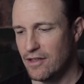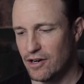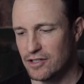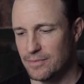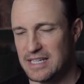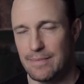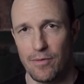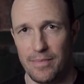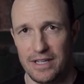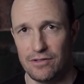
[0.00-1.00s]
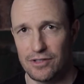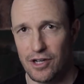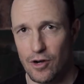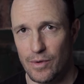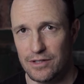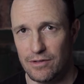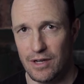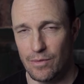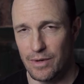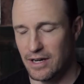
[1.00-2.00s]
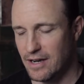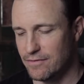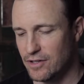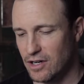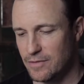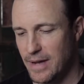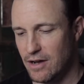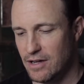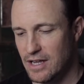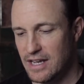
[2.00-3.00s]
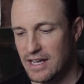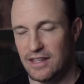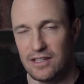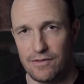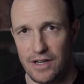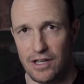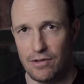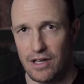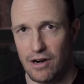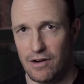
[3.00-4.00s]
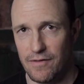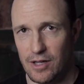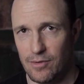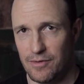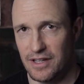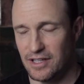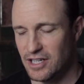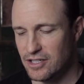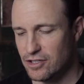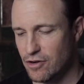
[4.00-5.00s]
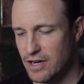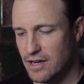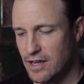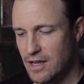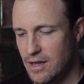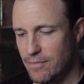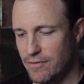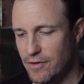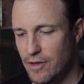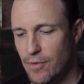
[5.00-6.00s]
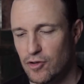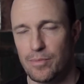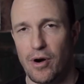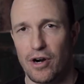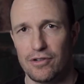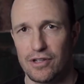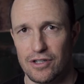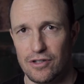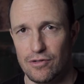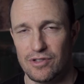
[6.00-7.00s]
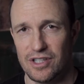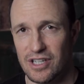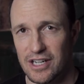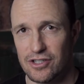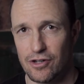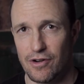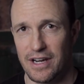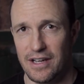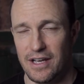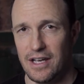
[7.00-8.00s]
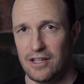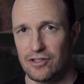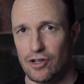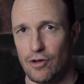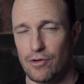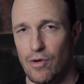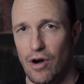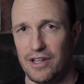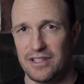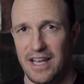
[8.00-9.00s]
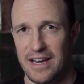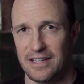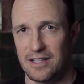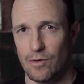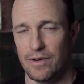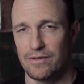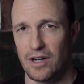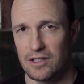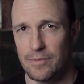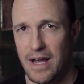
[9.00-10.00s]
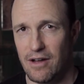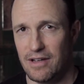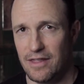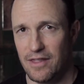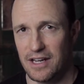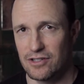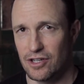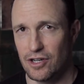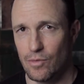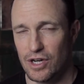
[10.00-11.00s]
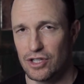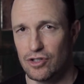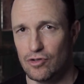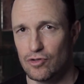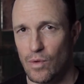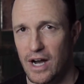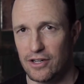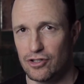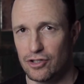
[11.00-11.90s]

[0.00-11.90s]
there are some deeper menus to go into that we have talked about in this video that aren't available via the touch screen, but for the most part, you can use the touch screen to go through all the settings that we've talked about and things you're going to want to use while you're